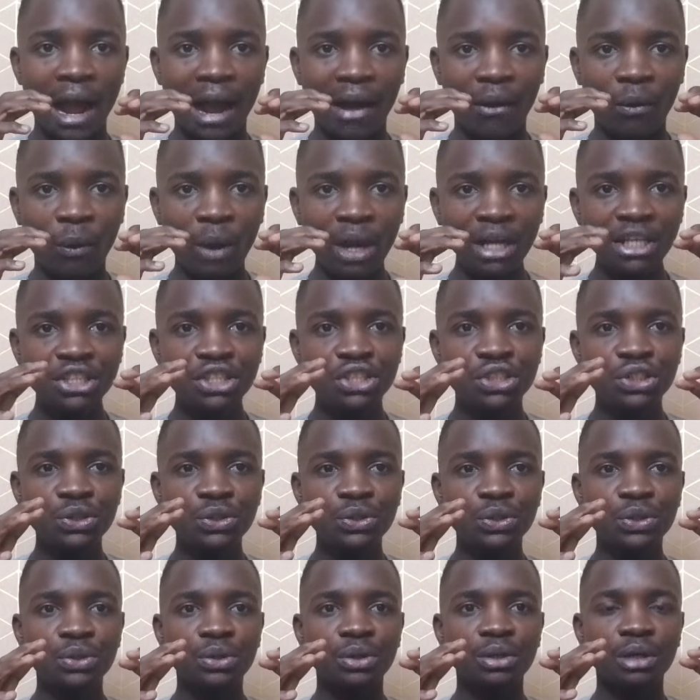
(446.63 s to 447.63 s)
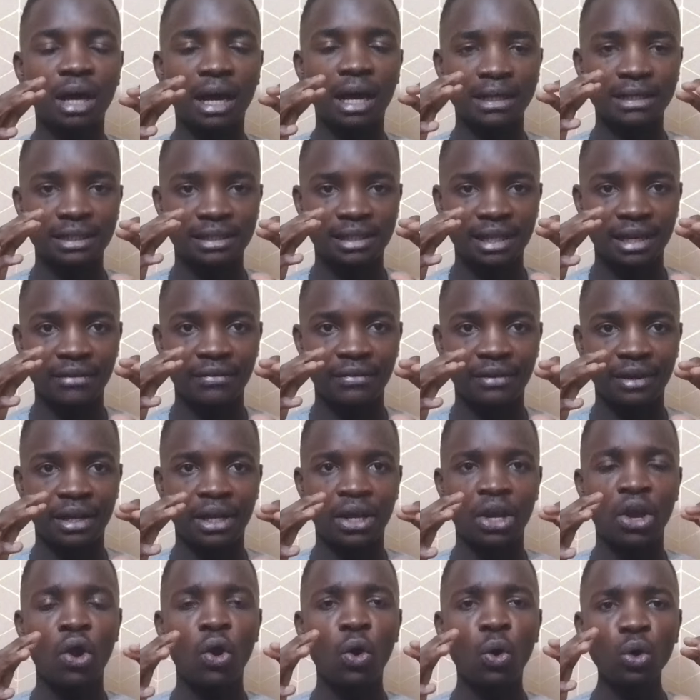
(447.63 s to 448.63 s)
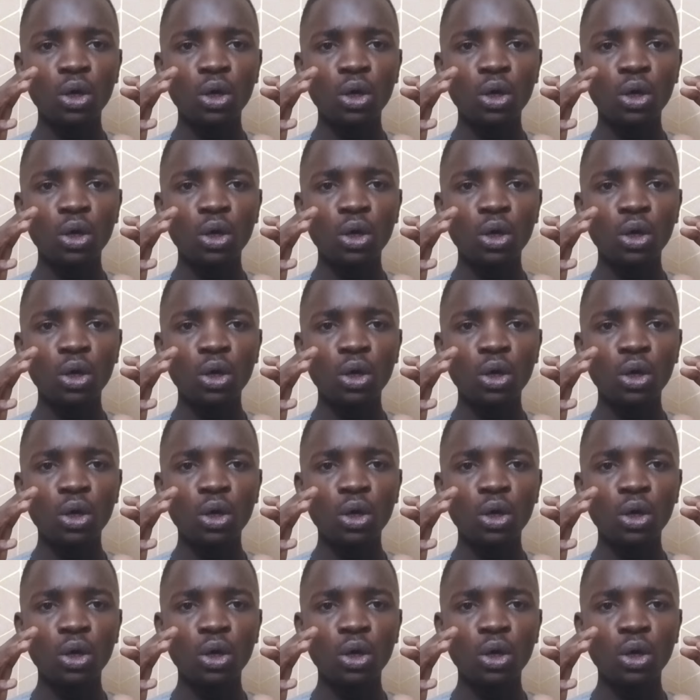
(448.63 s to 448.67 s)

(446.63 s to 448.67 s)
I want you at the third ring.